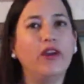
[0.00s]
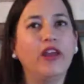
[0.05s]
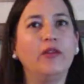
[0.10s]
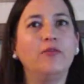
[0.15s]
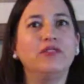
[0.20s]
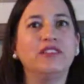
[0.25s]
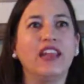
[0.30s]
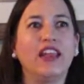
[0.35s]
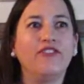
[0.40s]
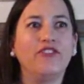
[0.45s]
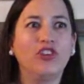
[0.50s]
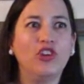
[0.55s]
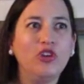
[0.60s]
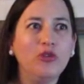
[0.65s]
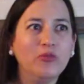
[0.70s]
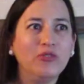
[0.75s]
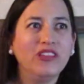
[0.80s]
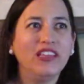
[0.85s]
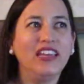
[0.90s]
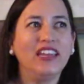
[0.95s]
items that I've
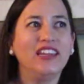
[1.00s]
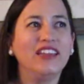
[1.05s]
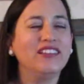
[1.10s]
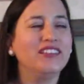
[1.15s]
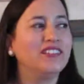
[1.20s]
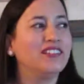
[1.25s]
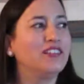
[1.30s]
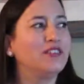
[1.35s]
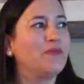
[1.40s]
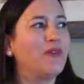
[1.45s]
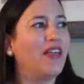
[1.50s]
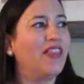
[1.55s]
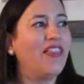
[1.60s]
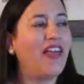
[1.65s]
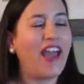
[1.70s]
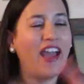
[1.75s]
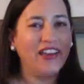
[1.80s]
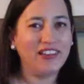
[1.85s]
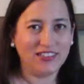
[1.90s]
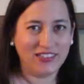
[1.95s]
accumulated since my
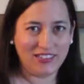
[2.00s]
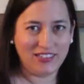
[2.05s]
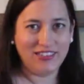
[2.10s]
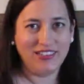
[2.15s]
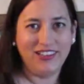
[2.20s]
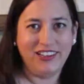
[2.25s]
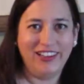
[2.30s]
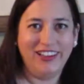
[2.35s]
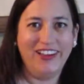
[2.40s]
last